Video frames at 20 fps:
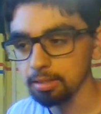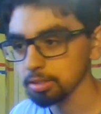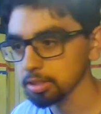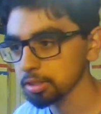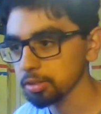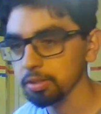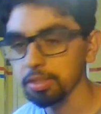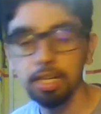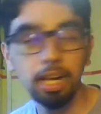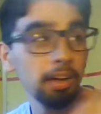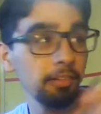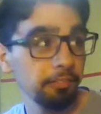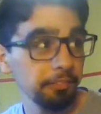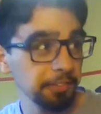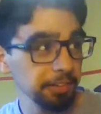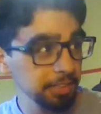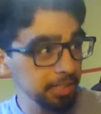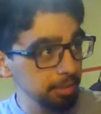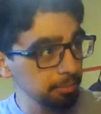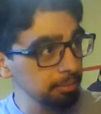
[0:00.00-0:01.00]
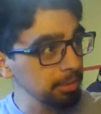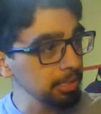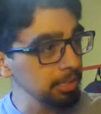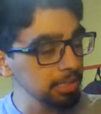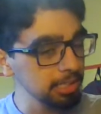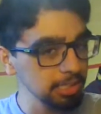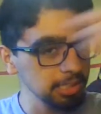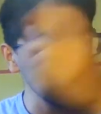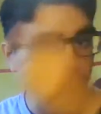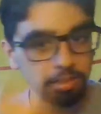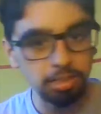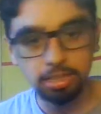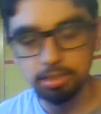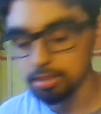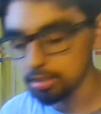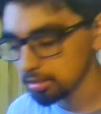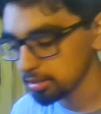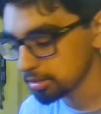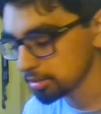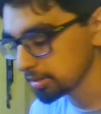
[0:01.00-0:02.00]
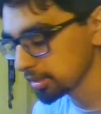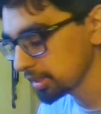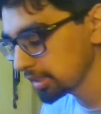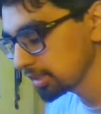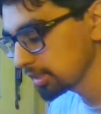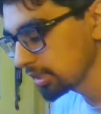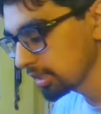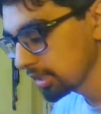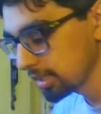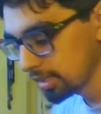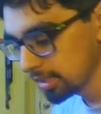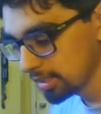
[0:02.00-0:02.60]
I was showing off for a couple of kids across the street.